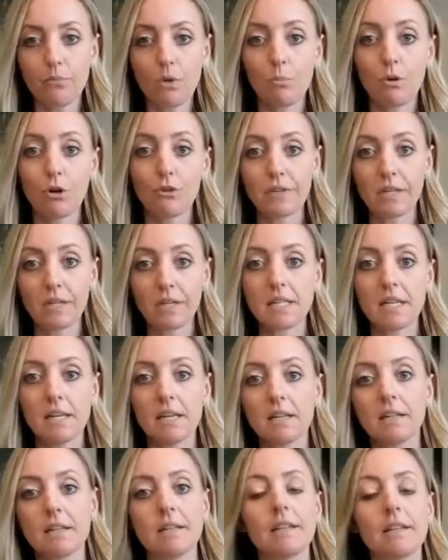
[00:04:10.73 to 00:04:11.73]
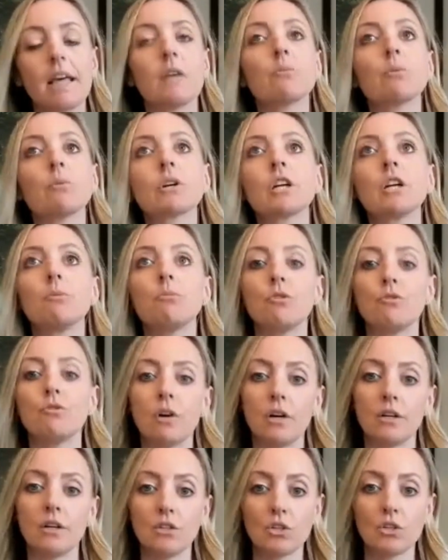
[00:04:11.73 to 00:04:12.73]
Perfect. Then we're going to move
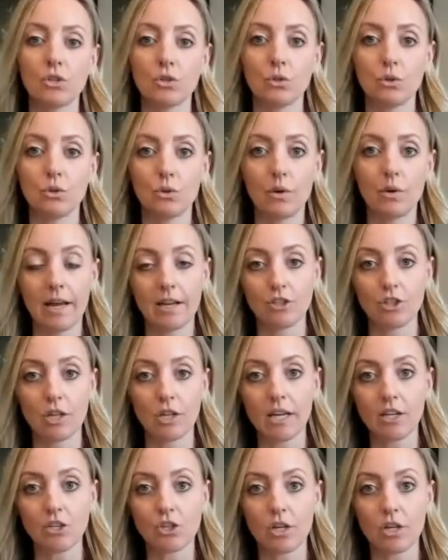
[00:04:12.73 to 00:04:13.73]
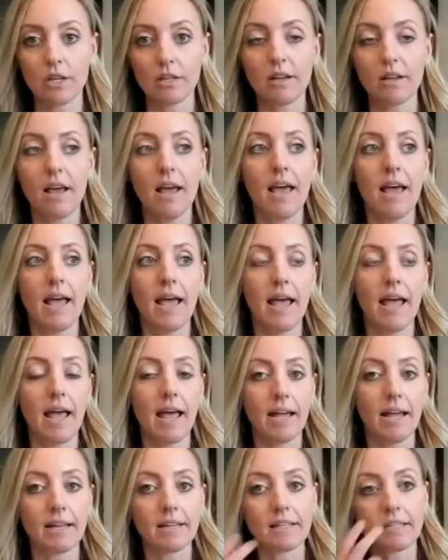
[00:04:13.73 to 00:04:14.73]
on to education.
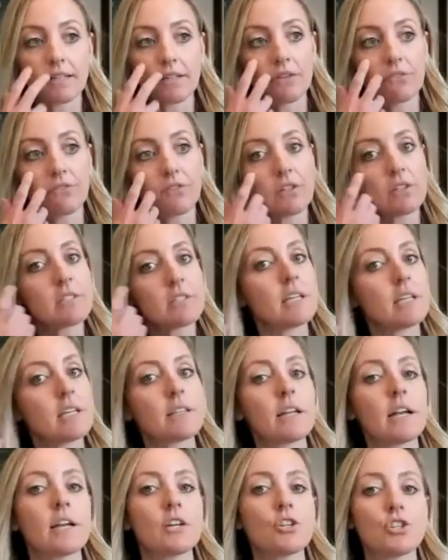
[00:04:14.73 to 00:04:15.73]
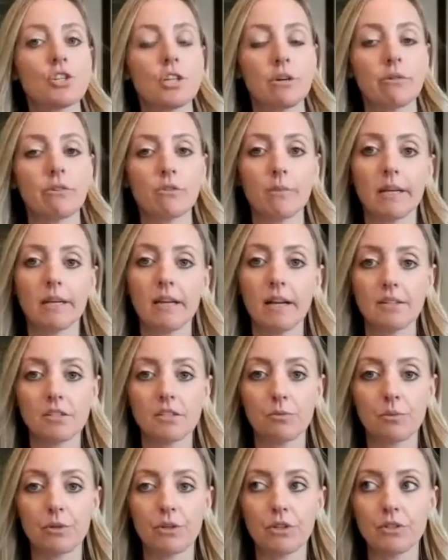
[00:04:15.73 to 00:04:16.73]
And the first thing that I share with my
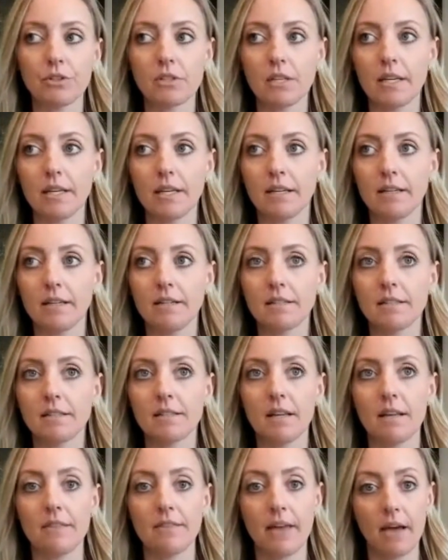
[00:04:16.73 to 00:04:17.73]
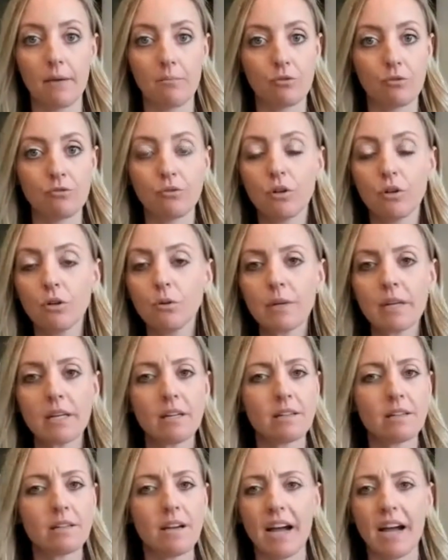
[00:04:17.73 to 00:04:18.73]
customers is that before
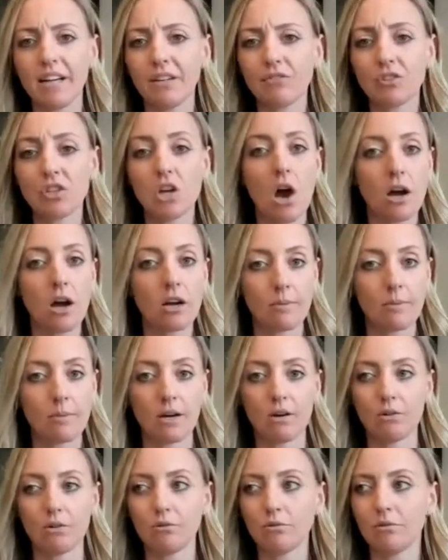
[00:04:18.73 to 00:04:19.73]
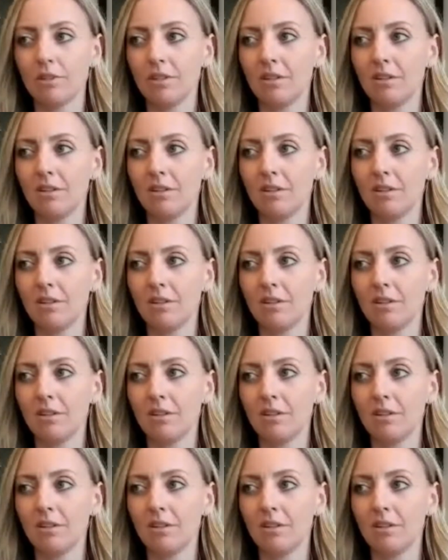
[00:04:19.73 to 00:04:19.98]
we kind of talk about